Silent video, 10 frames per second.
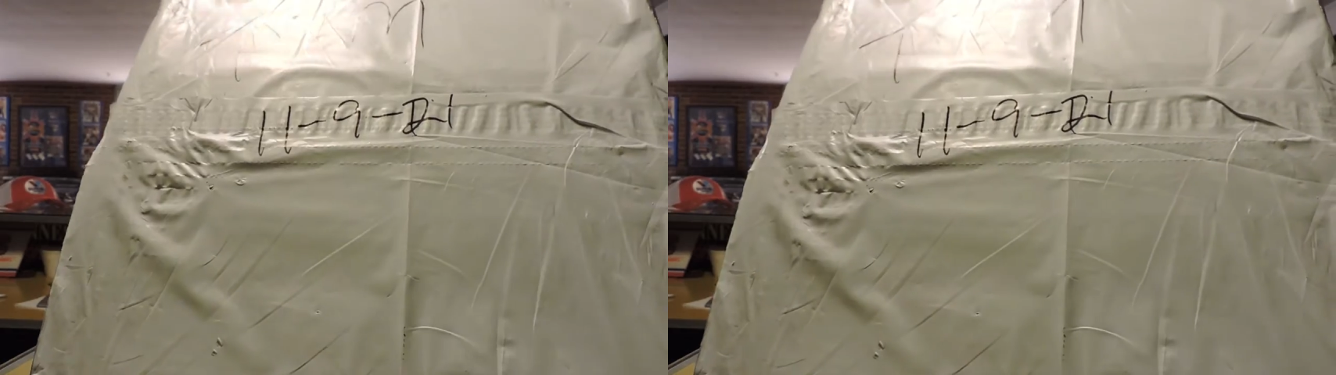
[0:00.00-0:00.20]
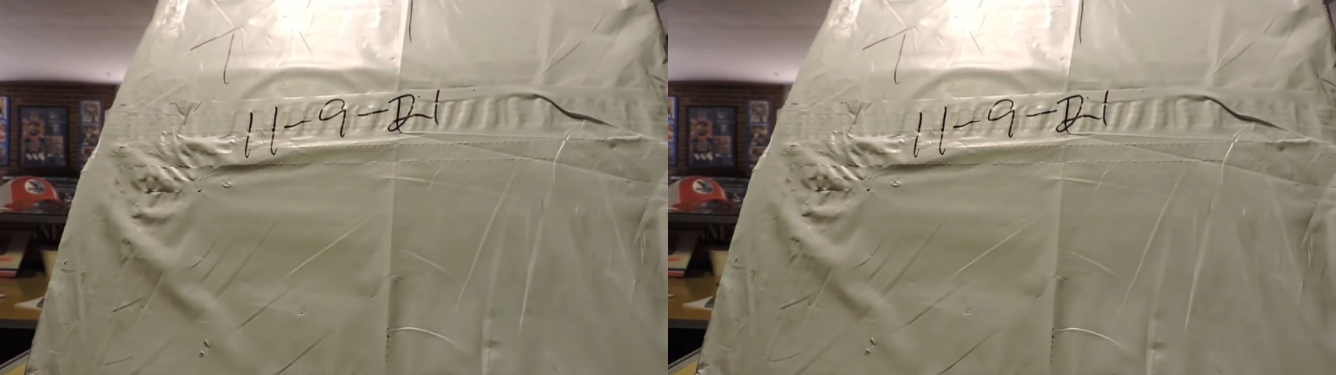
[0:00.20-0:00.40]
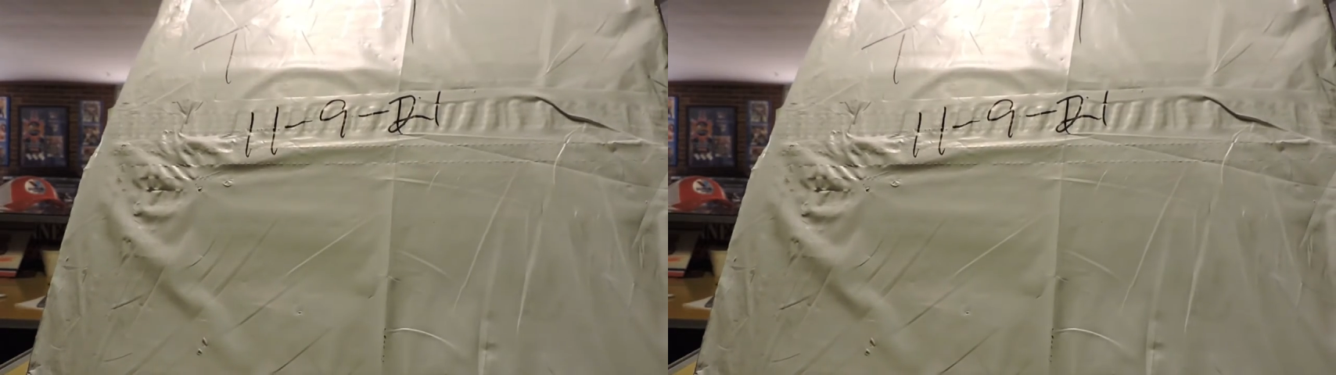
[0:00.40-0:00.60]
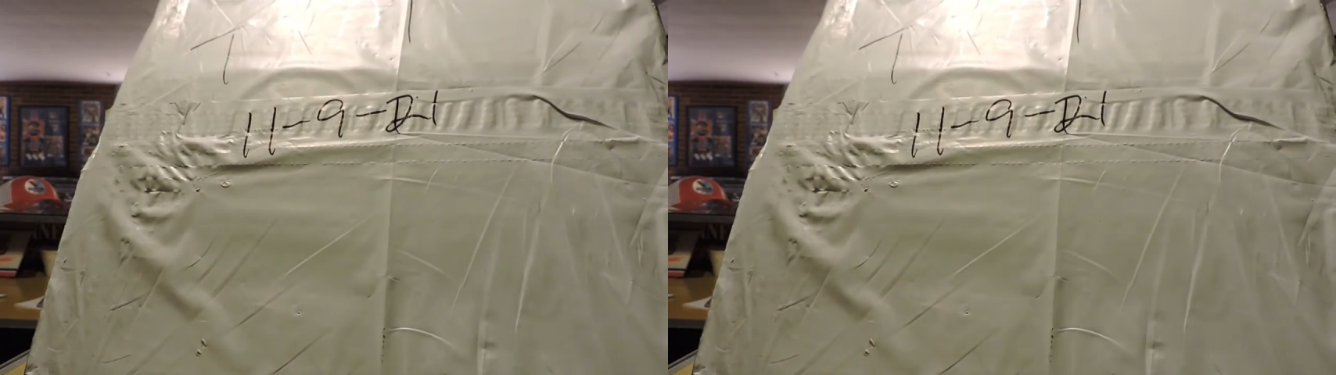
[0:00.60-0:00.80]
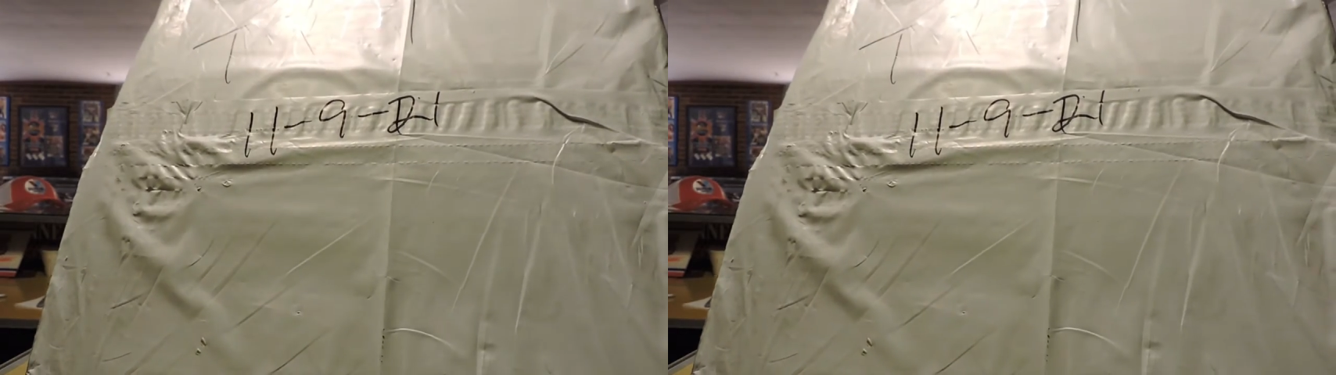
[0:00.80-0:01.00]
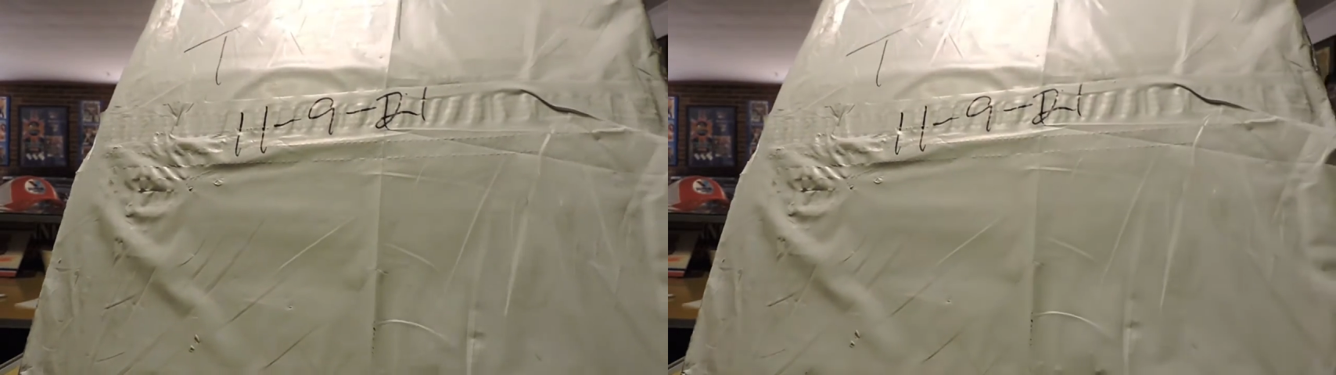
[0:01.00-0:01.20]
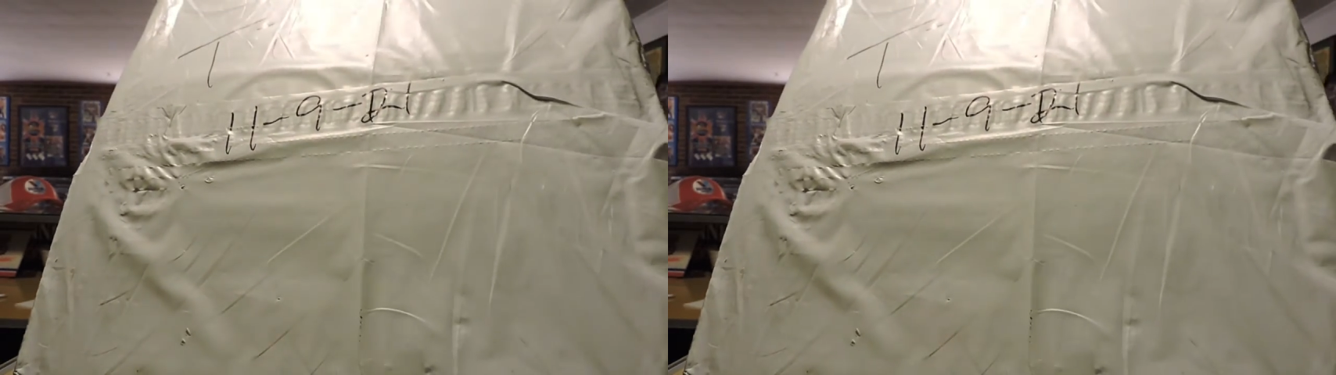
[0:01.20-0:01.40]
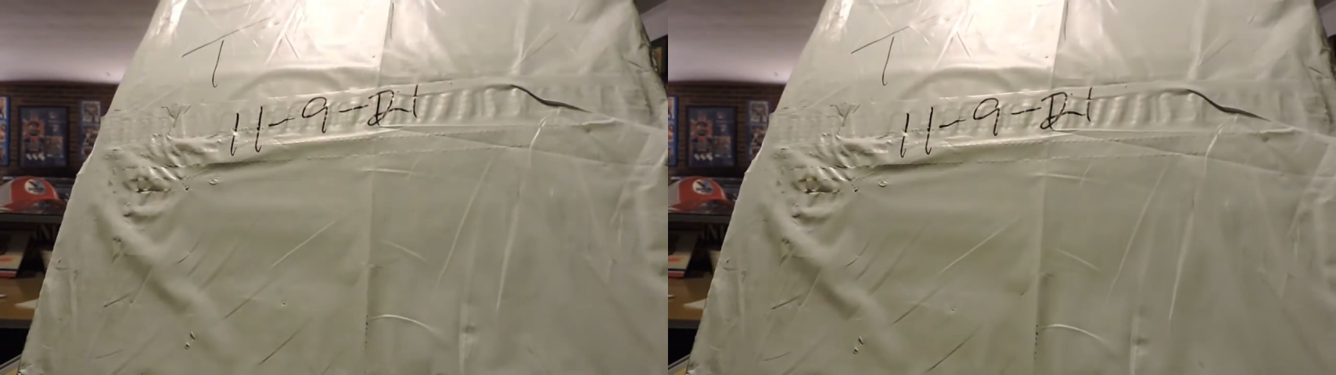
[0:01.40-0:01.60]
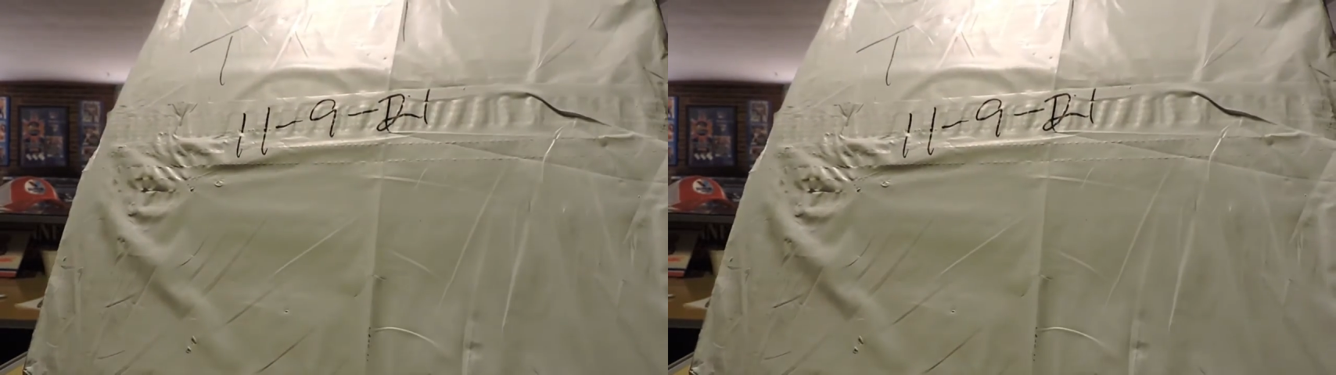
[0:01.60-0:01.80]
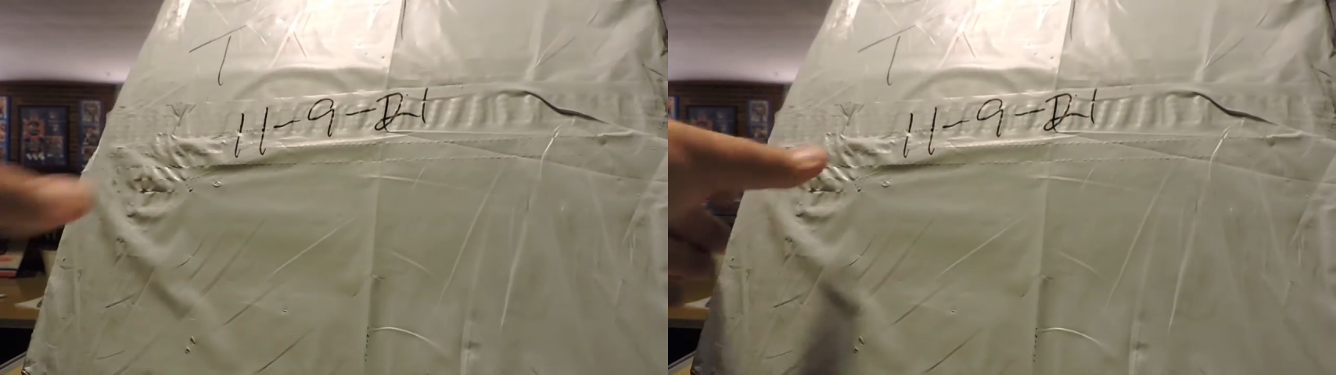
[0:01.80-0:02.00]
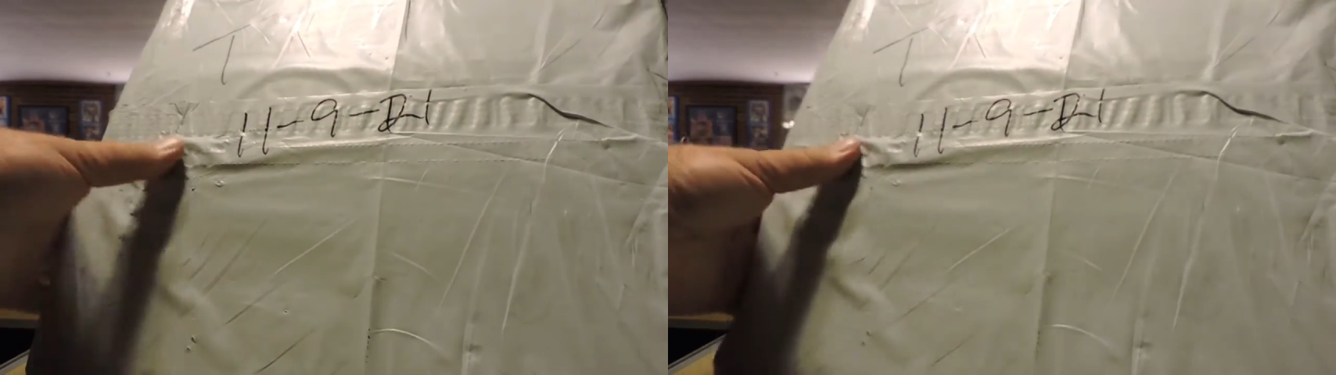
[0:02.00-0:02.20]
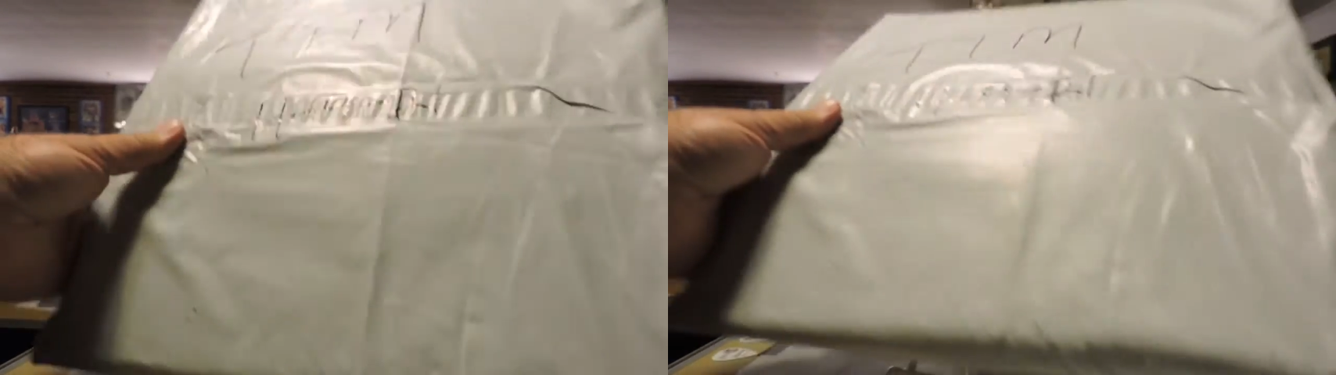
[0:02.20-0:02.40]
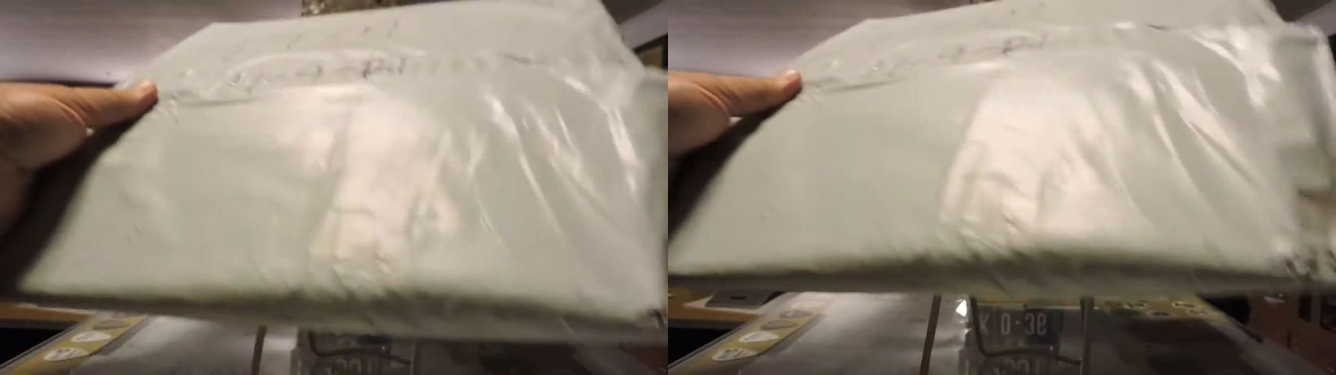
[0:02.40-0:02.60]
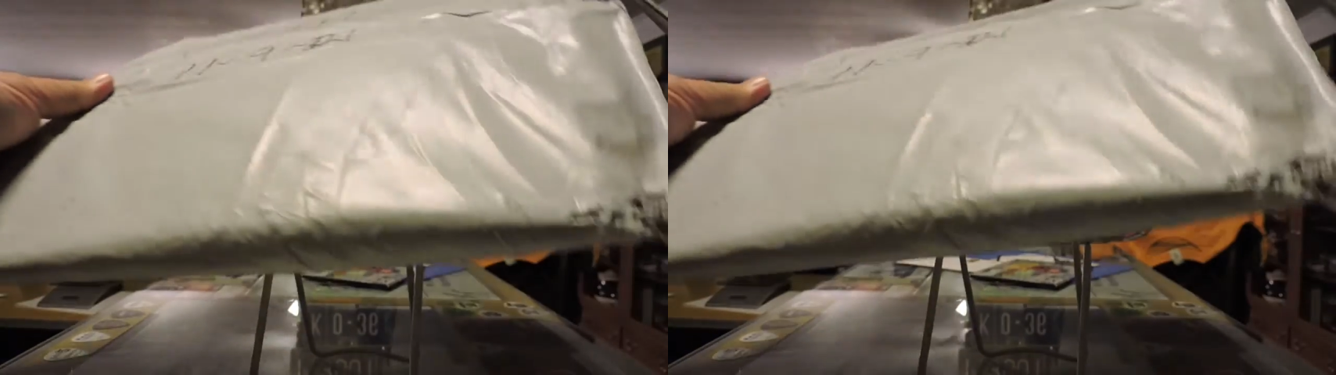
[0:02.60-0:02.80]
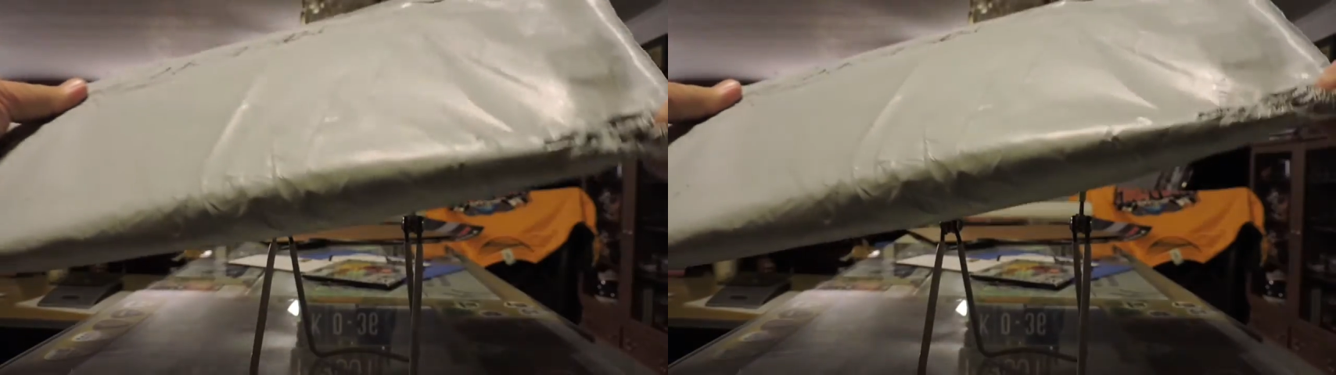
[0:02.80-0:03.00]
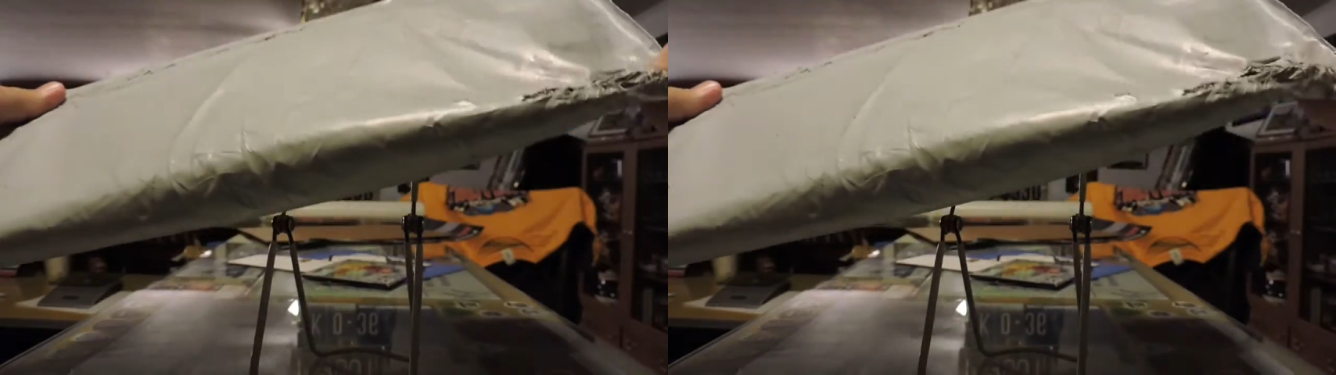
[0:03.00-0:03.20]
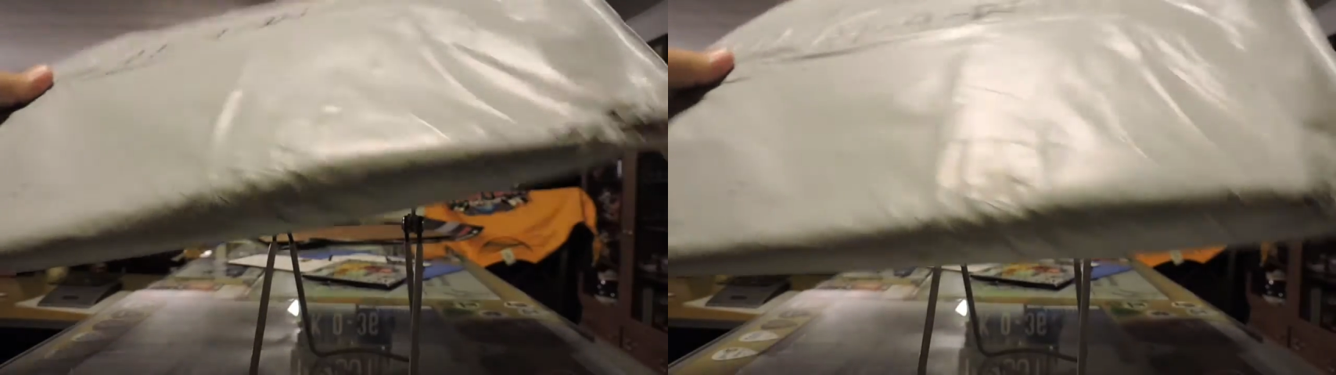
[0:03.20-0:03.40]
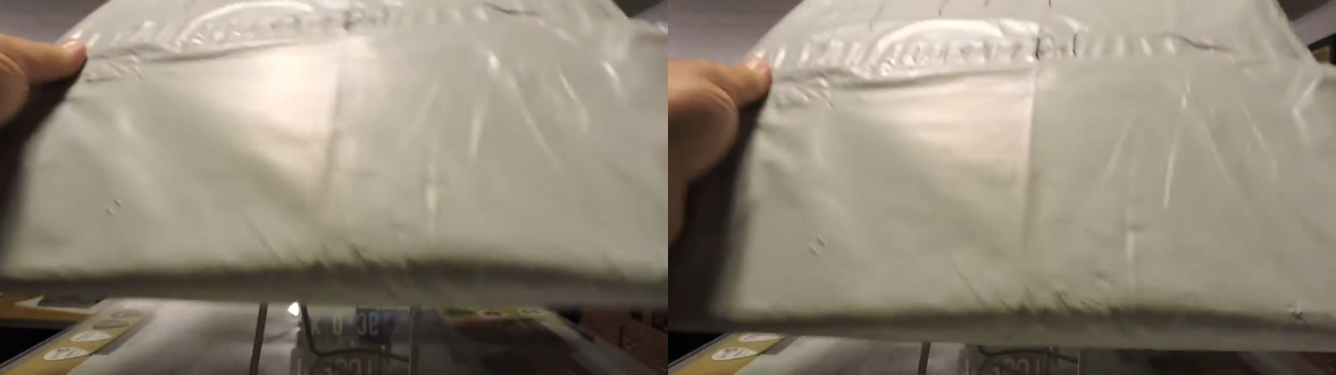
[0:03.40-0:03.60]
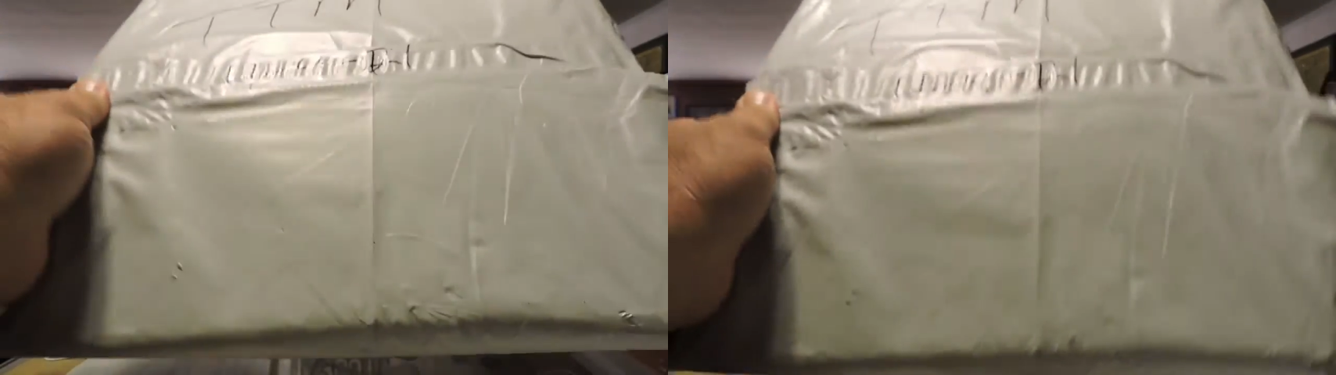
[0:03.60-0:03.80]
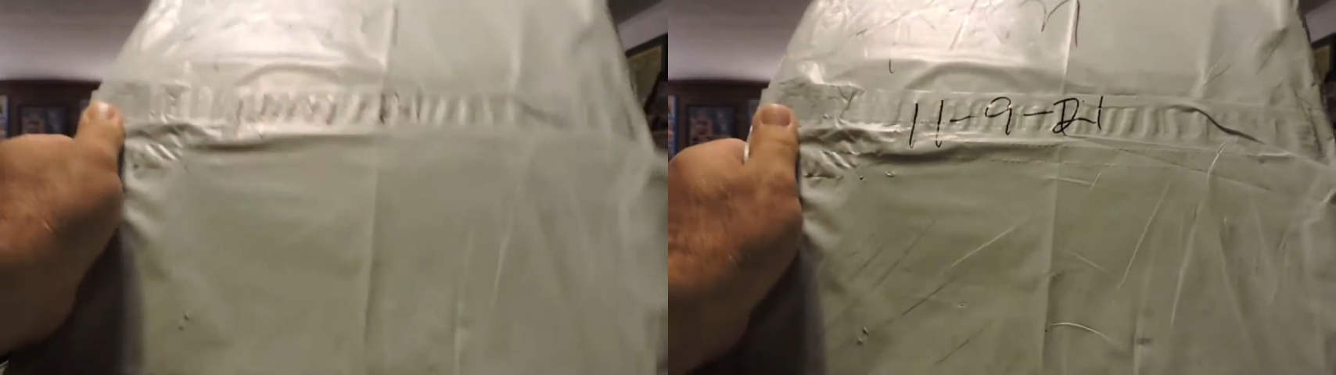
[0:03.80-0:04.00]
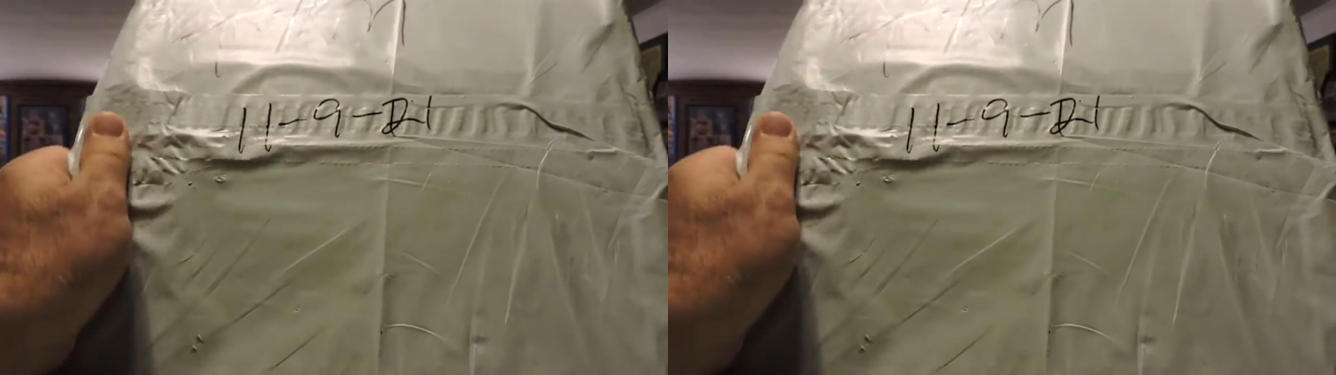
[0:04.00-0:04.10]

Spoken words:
No face is visible, so there are no lips to read.